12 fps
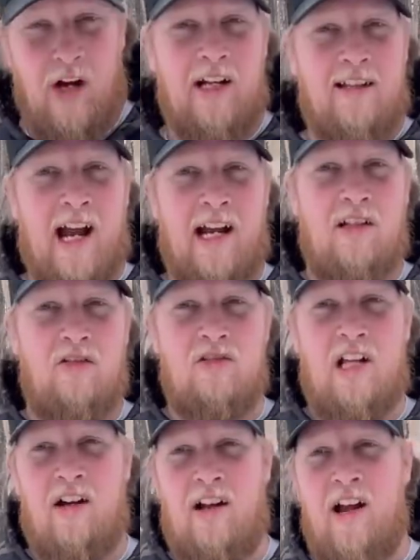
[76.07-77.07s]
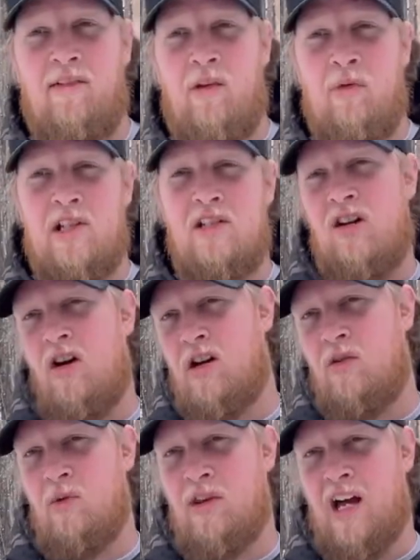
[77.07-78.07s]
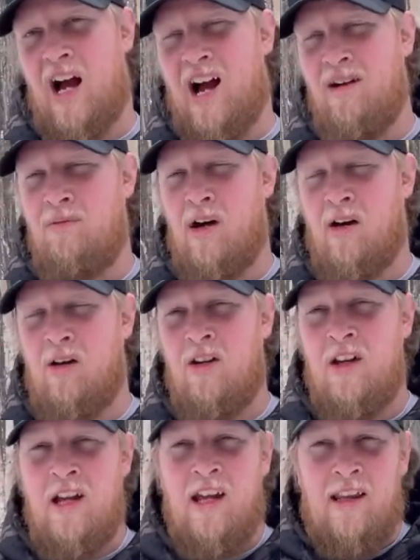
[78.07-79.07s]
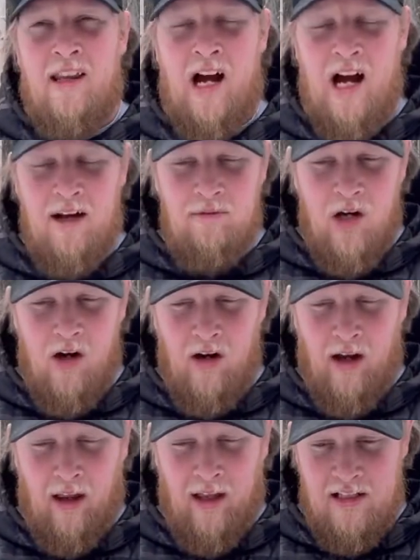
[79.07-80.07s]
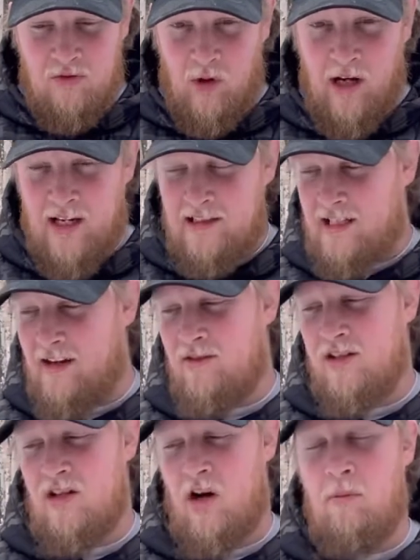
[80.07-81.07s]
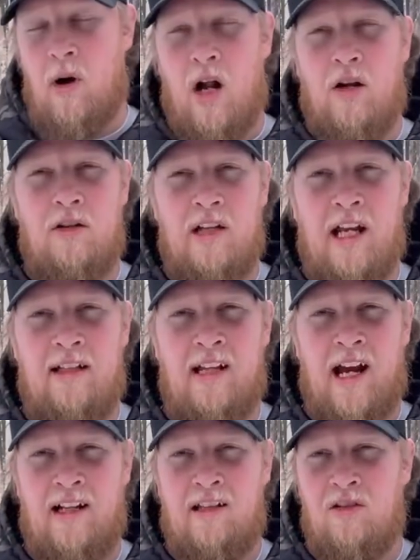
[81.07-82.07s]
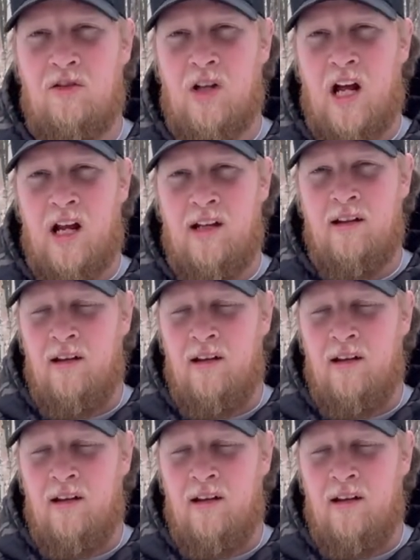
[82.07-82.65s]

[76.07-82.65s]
a tactical style knife, and we started with the Heimdall. The Heimdall is what has given us our modern day tactical line.